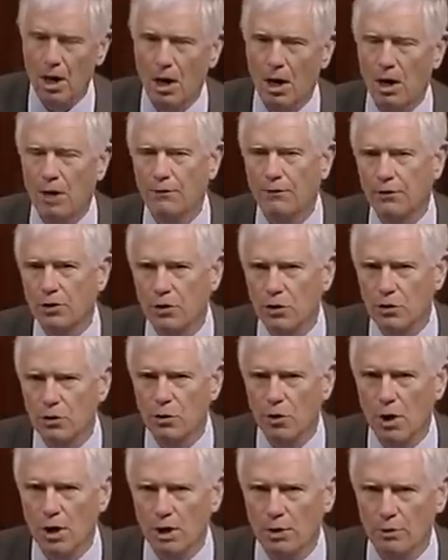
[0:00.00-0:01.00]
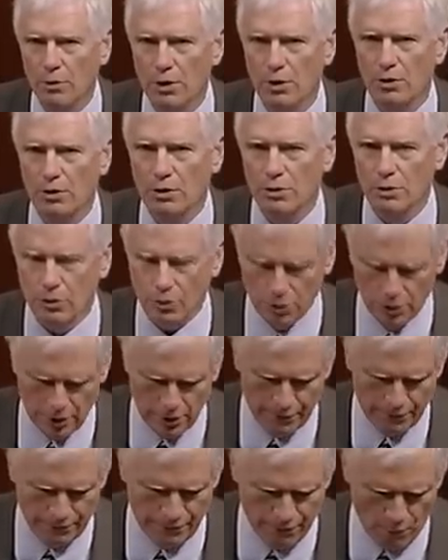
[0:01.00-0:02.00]
of
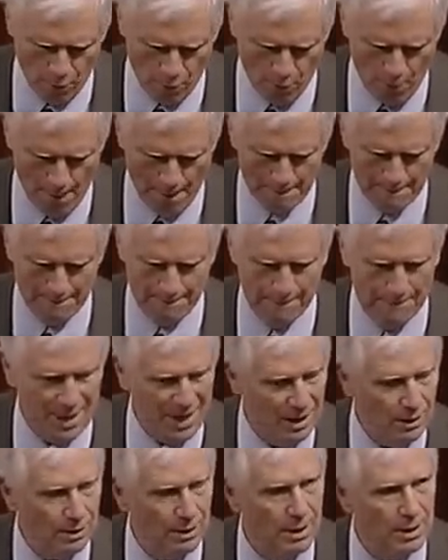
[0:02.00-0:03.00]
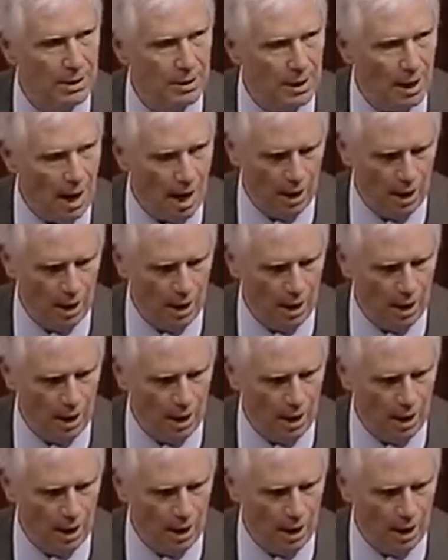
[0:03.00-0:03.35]
$234 billion